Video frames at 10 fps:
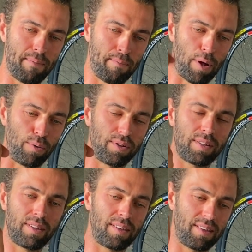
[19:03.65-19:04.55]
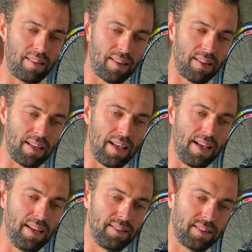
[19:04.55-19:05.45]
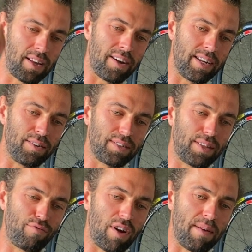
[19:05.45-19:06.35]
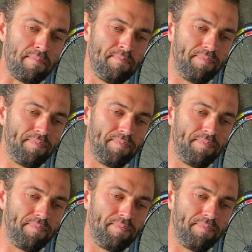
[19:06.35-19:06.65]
bolt to tighten it onto the frame,